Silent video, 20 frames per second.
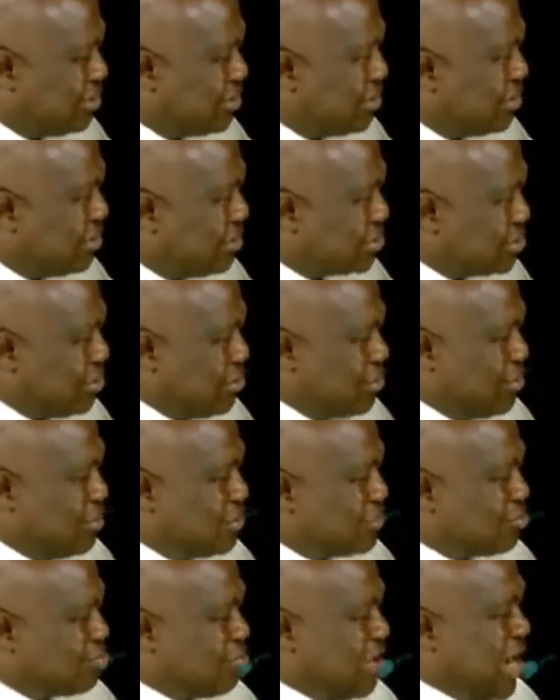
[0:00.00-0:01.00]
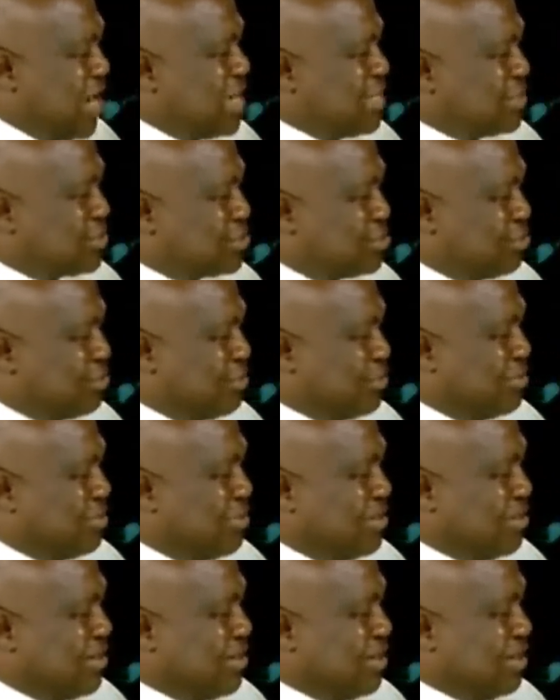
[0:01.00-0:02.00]
So trying to
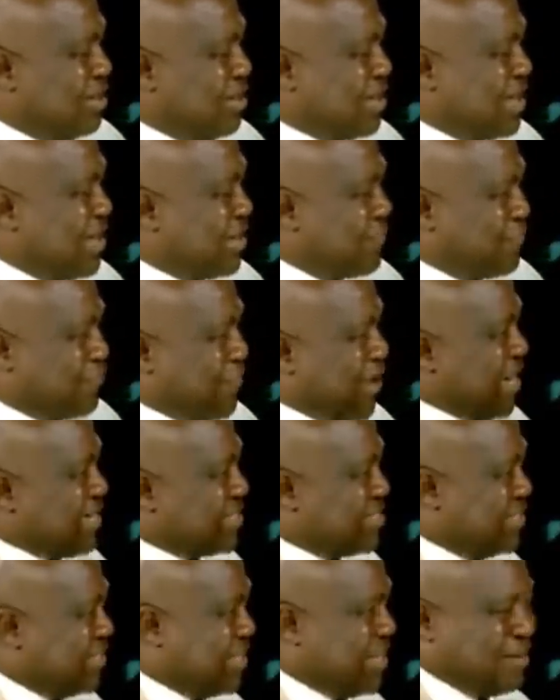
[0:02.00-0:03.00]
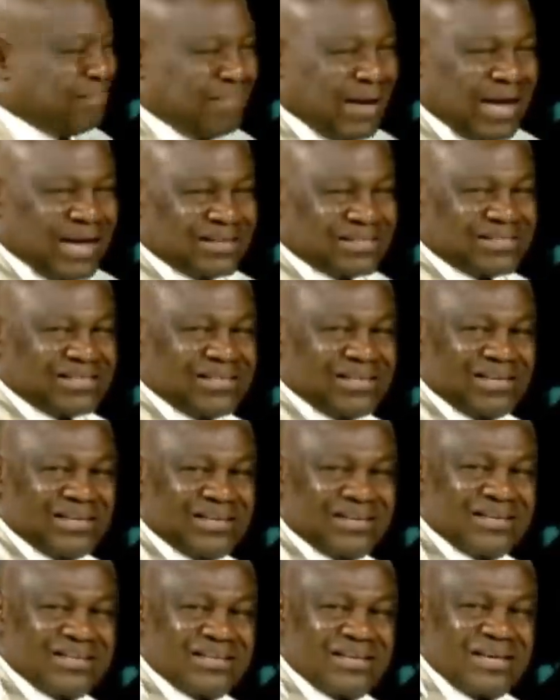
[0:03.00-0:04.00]
get frightened about
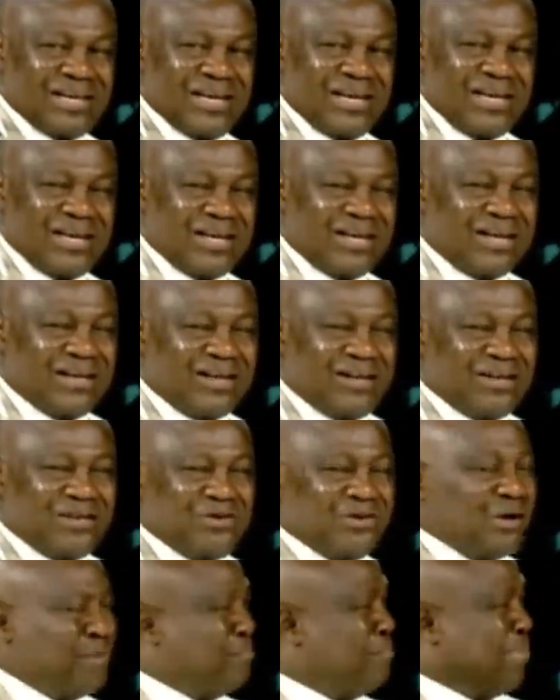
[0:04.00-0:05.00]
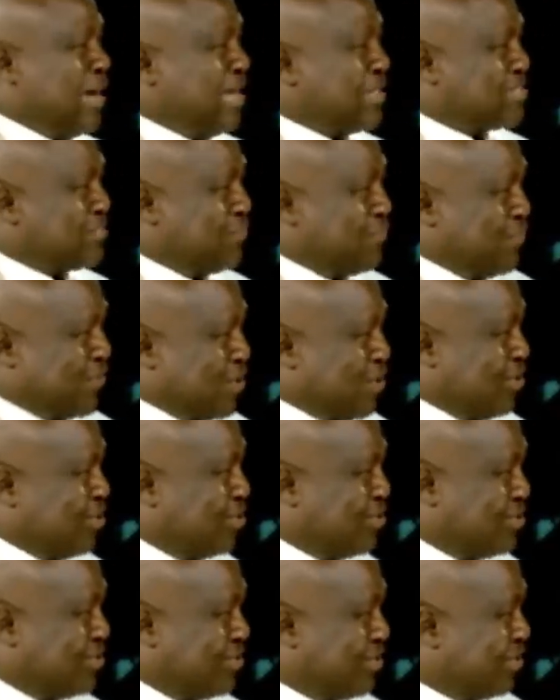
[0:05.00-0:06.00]
the numbers
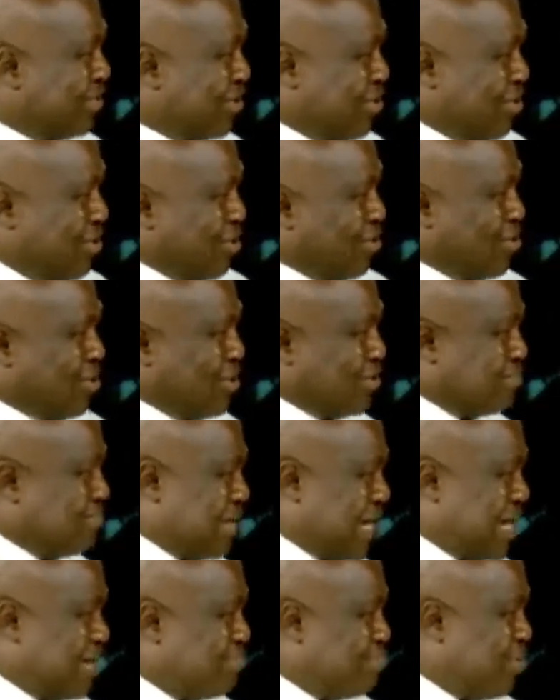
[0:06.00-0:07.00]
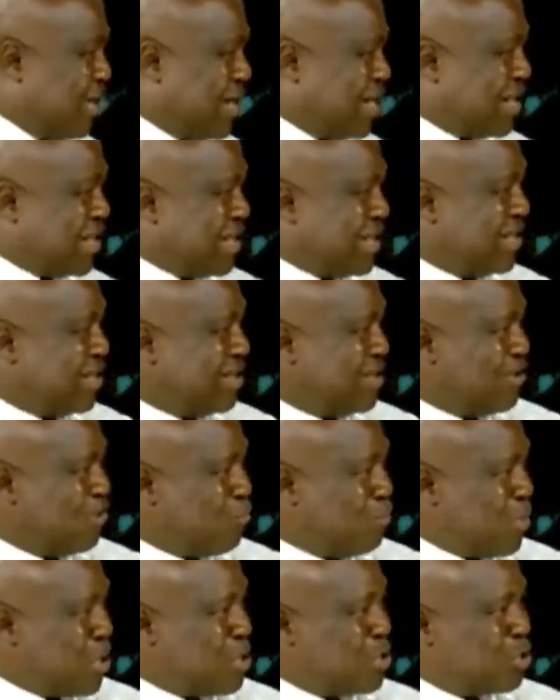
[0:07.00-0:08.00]
fraud concocted by Buhari,
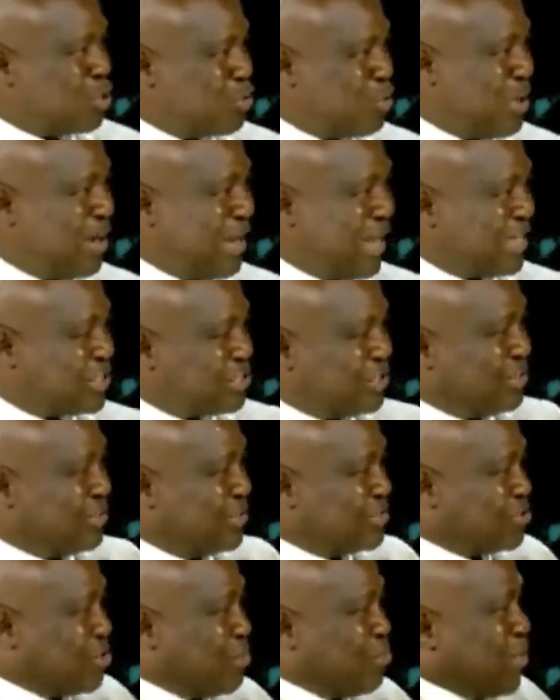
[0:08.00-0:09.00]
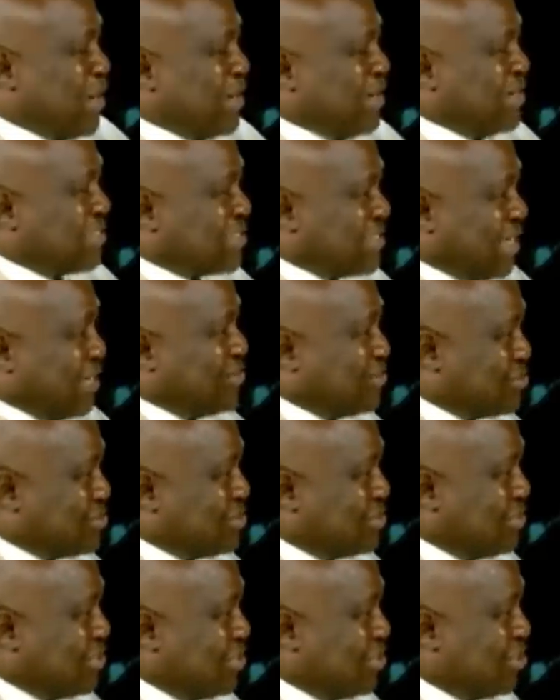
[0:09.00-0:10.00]
when you do election somewhere in the South,
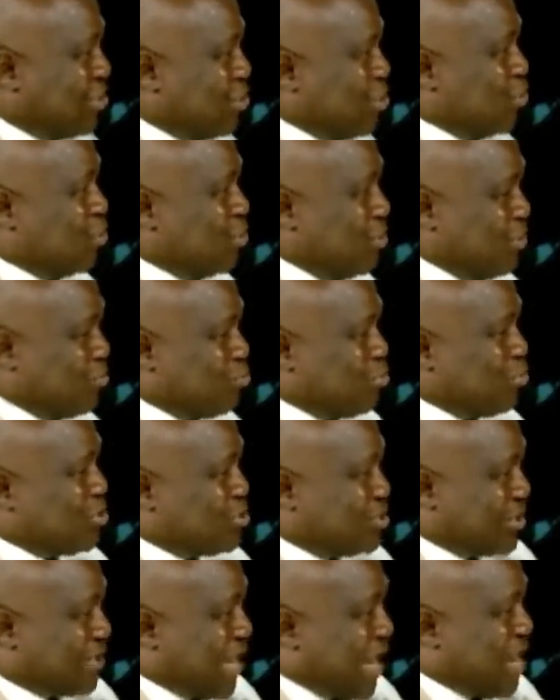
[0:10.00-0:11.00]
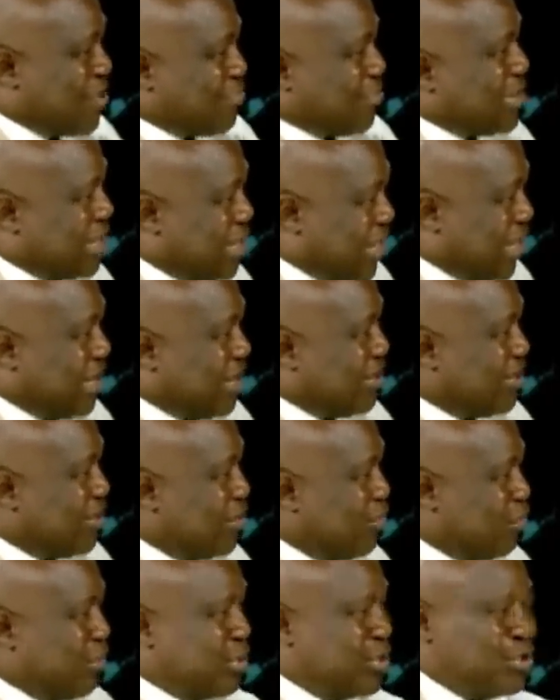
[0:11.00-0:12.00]
you lose the card reader.
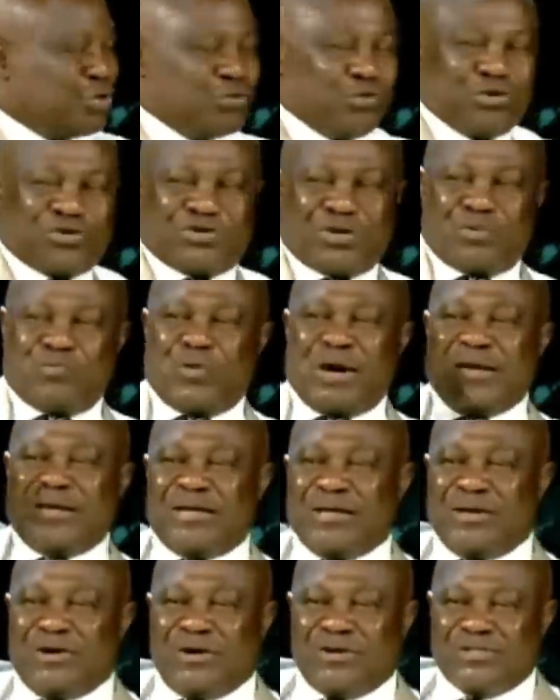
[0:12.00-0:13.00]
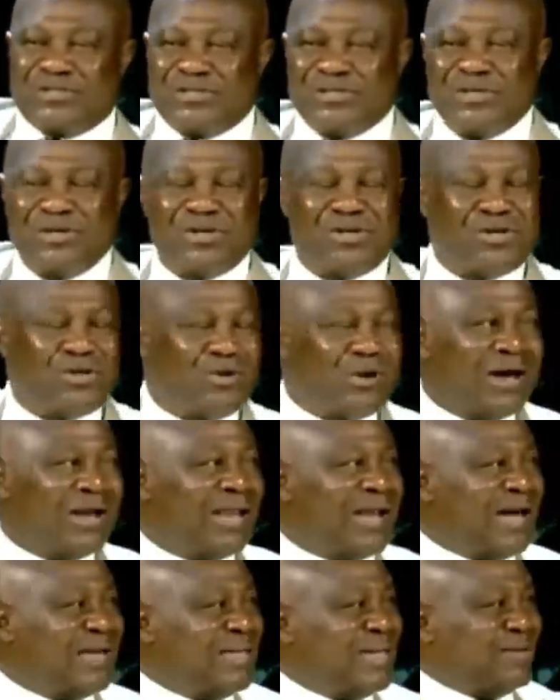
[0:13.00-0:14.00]
When you do somewhere in the North, you
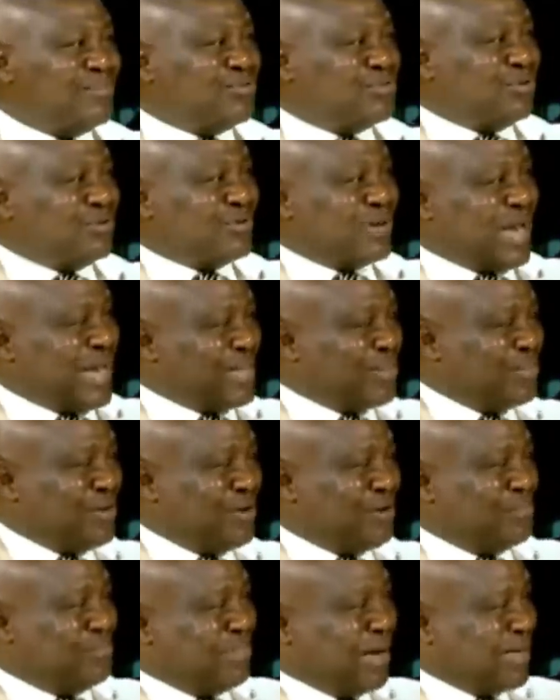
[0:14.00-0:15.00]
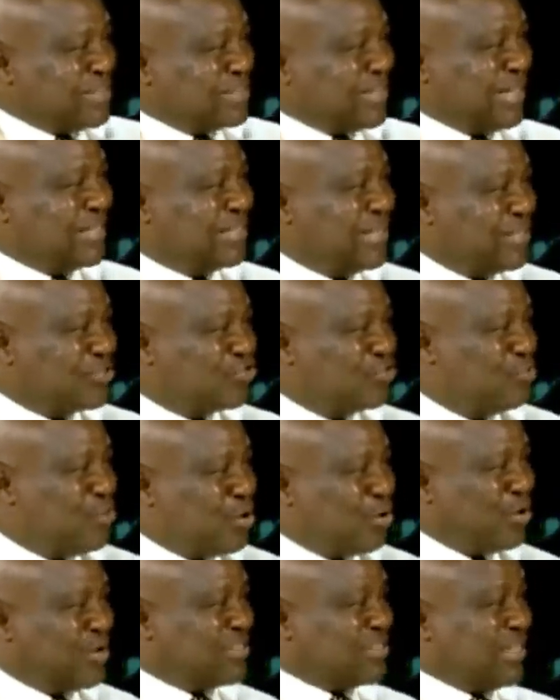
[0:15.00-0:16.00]
allow them to write numbers, and then
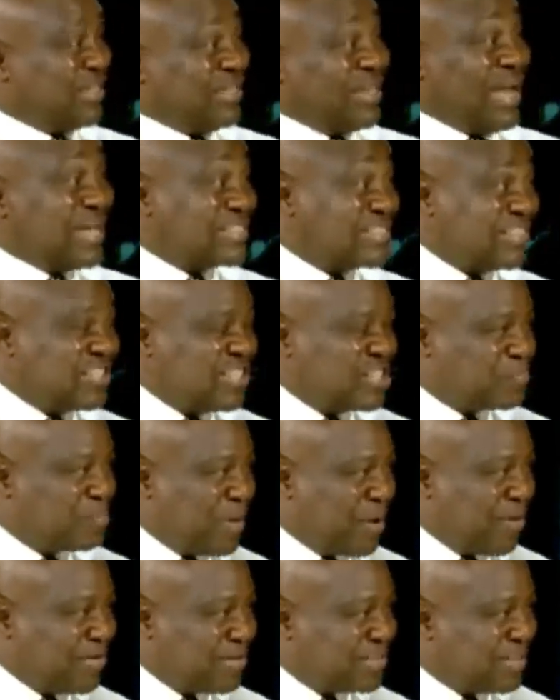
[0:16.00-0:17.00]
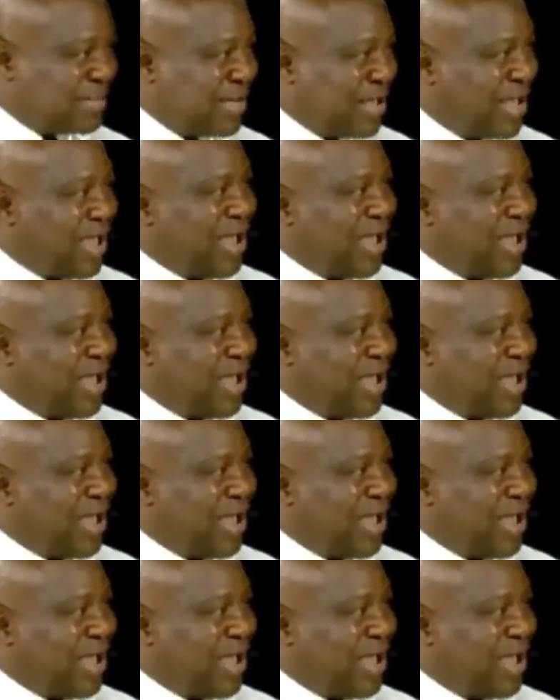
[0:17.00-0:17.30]
tomorrow you say that's a disparity.